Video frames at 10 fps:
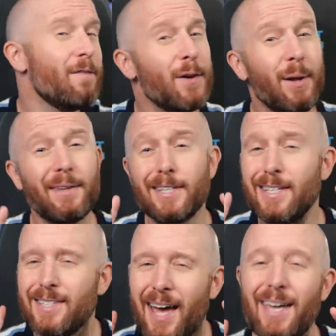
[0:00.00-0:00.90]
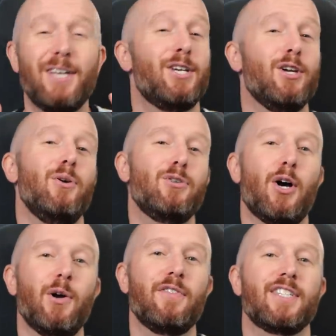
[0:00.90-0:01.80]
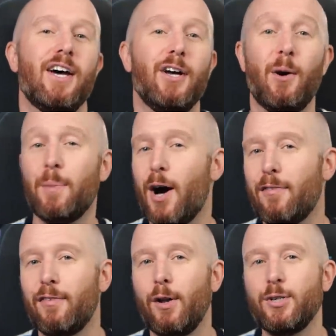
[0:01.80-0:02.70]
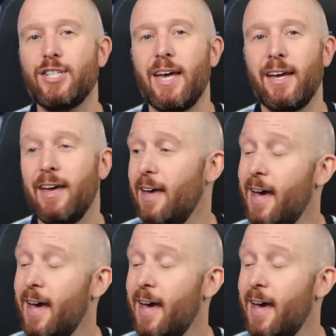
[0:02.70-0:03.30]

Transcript: I feel like this is a huge oversight on behalf of Logitech,